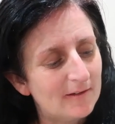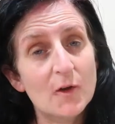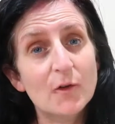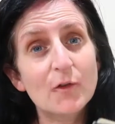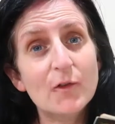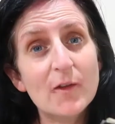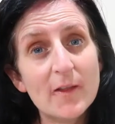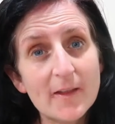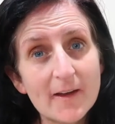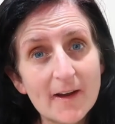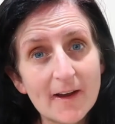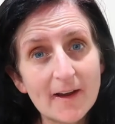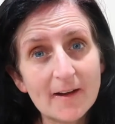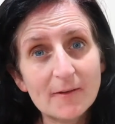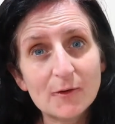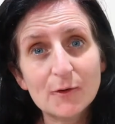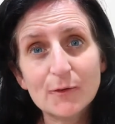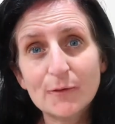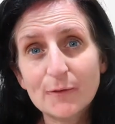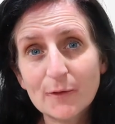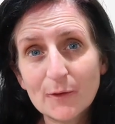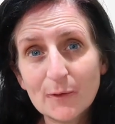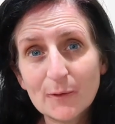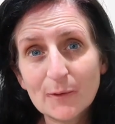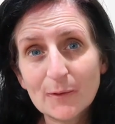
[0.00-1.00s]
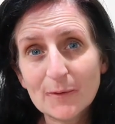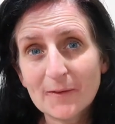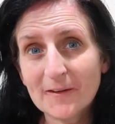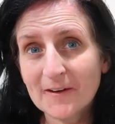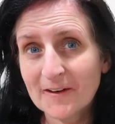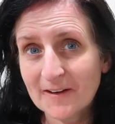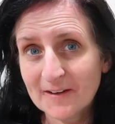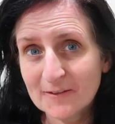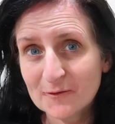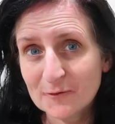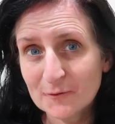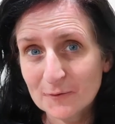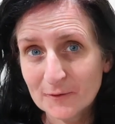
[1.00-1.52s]
So there are a few that
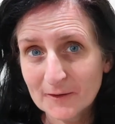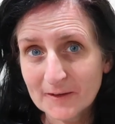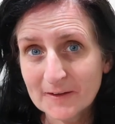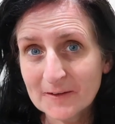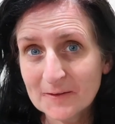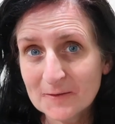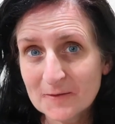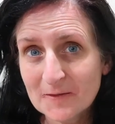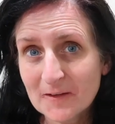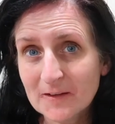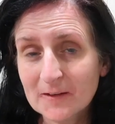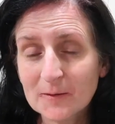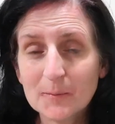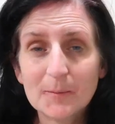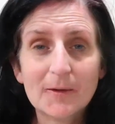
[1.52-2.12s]
I've read of this,